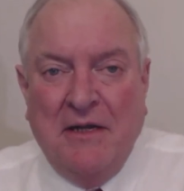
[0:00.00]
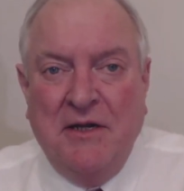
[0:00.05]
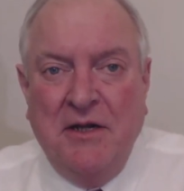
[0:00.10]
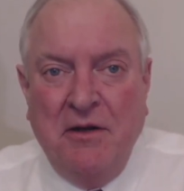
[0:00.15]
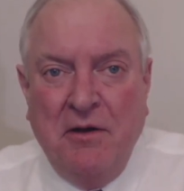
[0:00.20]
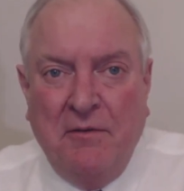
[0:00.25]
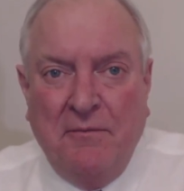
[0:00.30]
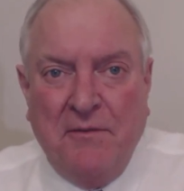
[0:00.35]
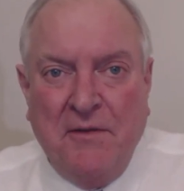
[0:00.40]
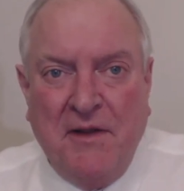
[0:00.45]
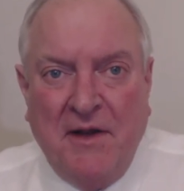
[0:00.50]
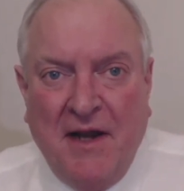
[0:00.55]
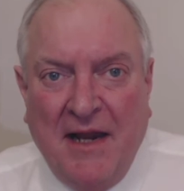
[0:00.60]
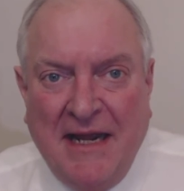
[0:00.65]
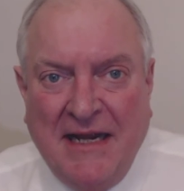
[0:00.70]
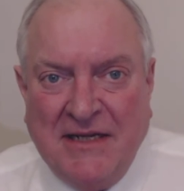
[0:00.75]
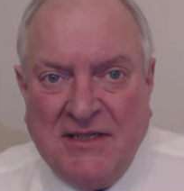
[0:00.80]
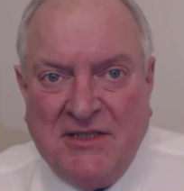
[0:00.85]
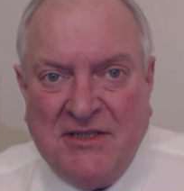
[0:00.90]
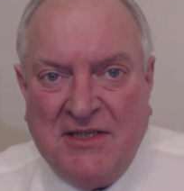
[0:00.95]
You know, for the
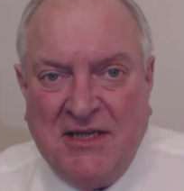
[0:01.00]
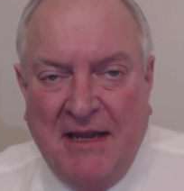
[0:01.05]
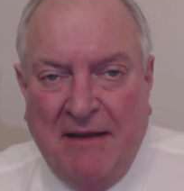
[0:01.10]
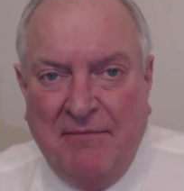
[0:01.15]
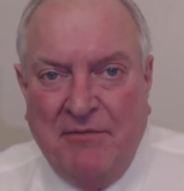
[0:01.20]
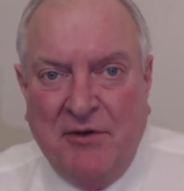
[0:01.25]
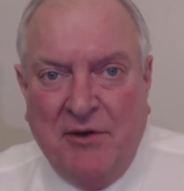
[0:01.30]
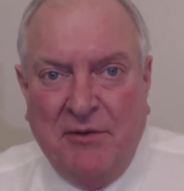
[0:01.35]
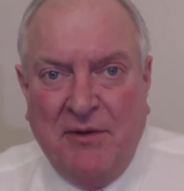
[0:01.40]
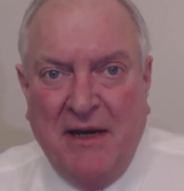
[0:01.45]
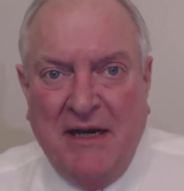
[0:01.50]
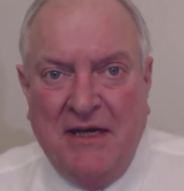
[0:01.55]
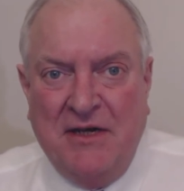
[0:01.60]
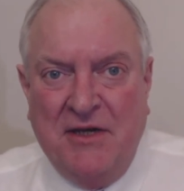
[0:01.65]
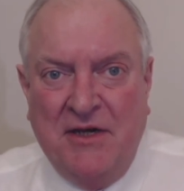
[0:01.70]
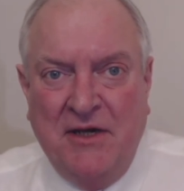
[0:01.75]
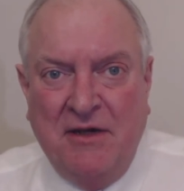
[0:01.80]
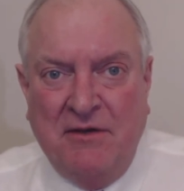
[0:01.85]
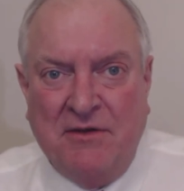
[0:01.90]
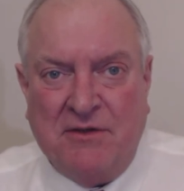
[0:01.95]
last seven or
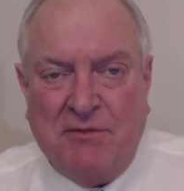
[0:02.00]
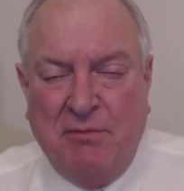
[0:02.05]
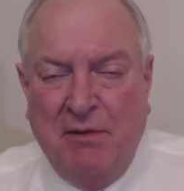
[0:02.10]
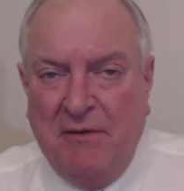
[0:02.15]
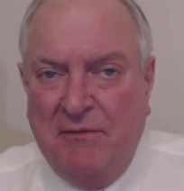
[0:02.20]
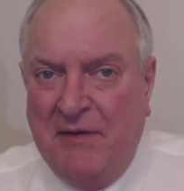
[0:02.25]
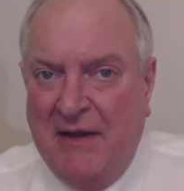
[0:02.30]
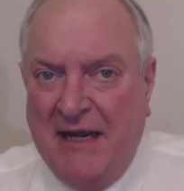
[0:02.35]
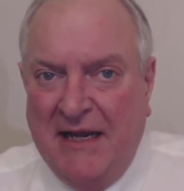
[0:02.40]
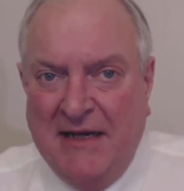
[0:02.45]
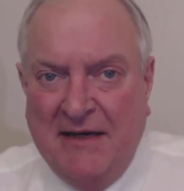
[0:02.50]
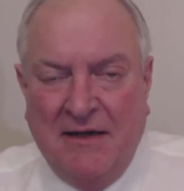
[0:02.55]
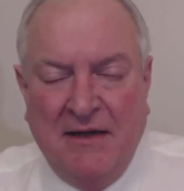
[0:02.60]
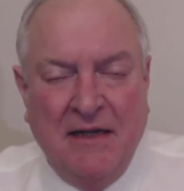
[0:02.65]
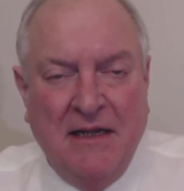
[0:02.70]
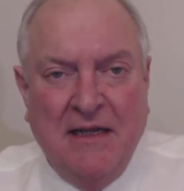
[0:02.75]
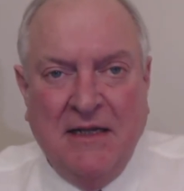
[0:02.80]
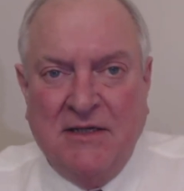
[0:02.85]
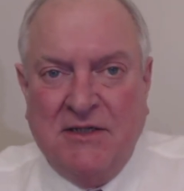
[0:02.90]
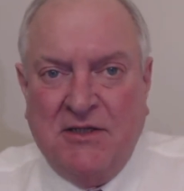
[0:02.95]
eight years, we've had
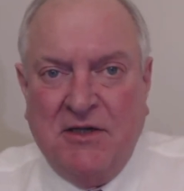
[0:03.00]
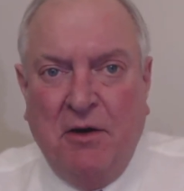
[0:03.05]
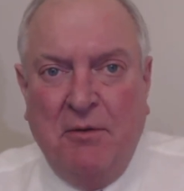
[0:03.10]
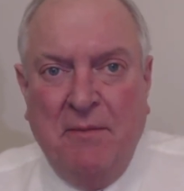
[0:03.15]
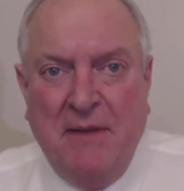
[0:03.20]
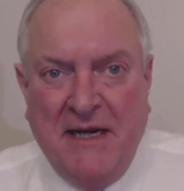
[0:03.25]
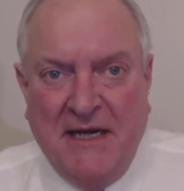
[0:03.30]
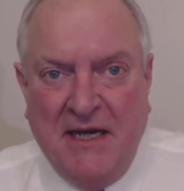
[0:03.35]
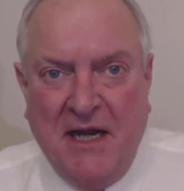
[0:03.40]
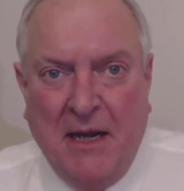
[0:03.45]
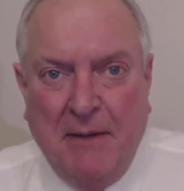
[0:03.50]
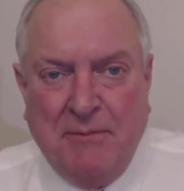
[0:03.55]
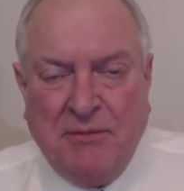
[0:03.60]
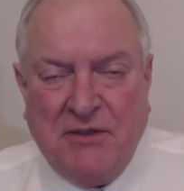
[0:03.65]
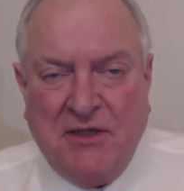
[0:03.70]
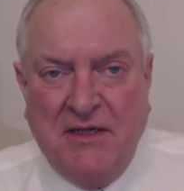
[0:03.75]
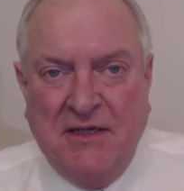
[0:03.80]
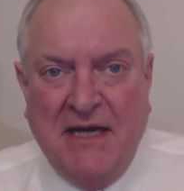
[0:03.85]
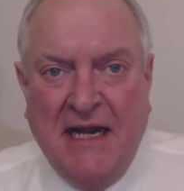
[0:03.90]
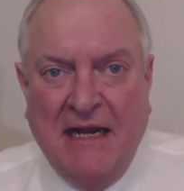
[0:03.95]
so many
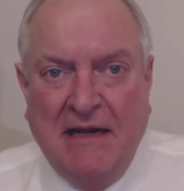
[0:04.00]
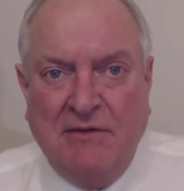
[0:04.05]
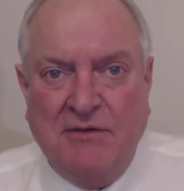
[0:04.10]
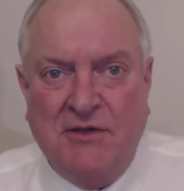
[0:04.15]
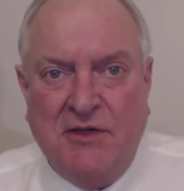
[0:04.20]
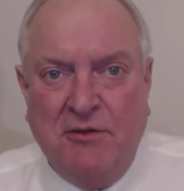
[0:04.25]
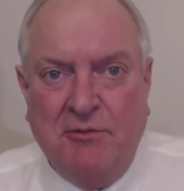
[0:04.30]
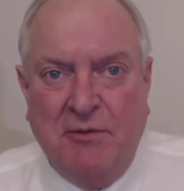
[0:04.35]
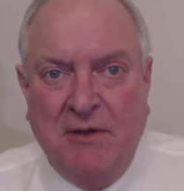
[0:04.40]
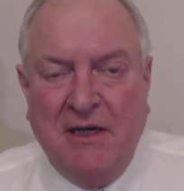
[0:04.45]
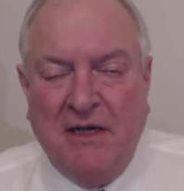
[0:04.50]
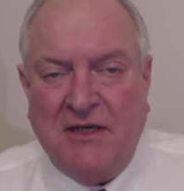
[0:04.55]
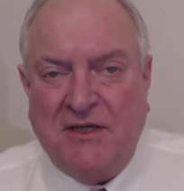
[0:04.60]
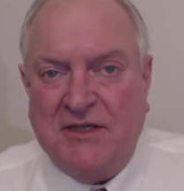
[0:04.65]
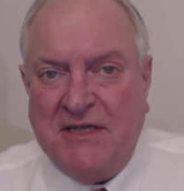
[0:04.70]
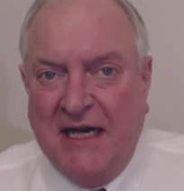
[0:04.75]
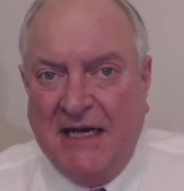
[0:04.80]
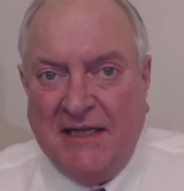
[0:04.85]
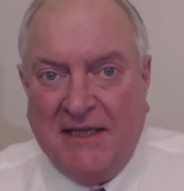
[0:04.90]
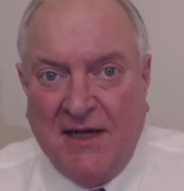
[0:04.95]
ups and downs in real
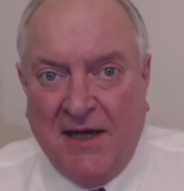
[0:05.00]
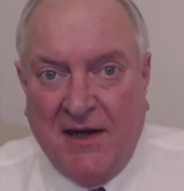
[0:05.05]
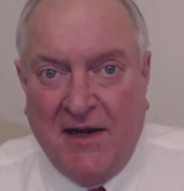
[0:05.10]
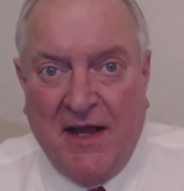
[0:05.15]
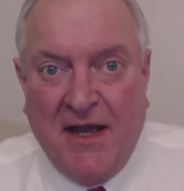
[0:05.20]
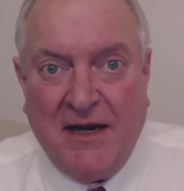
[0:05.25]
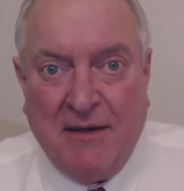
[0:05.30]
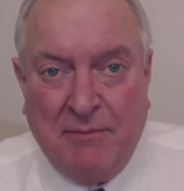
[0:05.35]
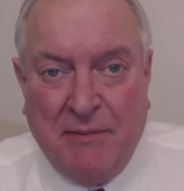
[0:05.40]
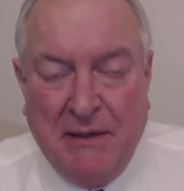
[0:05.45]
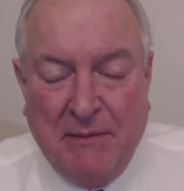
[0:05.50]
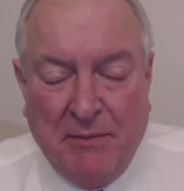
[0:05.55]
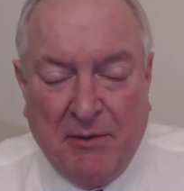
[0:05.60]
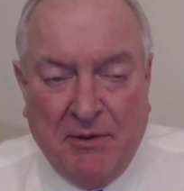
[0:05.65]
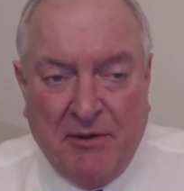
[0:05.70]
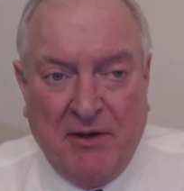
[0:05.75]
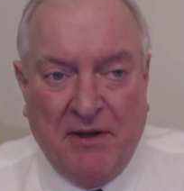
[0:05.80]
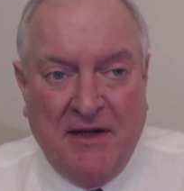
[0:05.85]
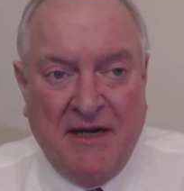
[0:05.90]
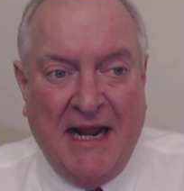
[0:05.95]
estate that a lot of people
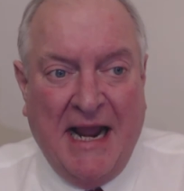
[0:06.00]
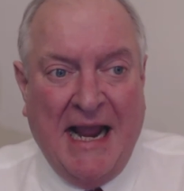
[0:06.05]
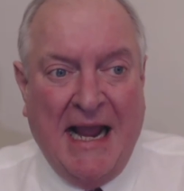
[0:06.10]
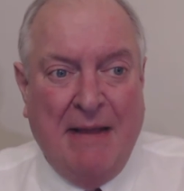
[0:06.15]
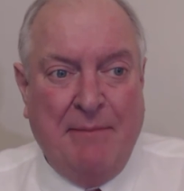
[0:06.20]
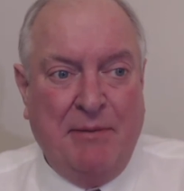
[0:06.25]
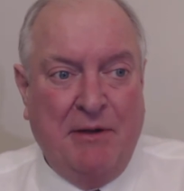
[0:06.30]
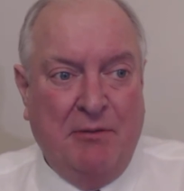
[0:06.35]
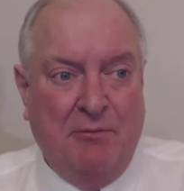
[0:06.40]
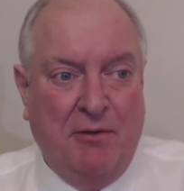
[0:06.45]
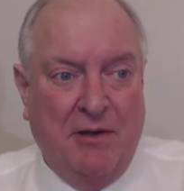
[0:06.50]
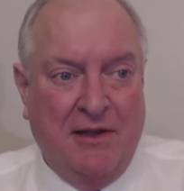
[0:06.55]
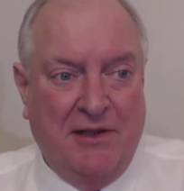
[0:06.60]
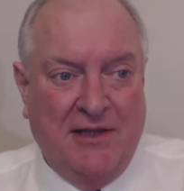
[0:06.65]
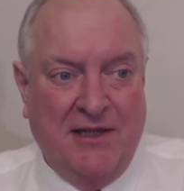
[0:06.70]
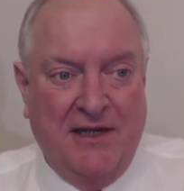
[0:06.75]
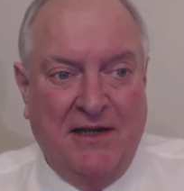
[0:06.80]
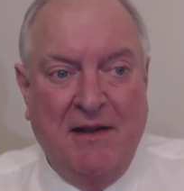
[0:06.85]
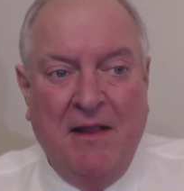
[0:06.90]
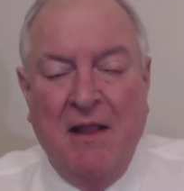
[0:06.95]
are unhappy
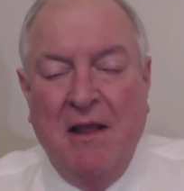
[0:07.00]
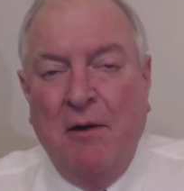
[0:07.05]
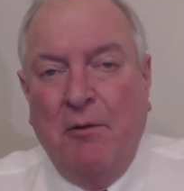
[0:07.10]
with it.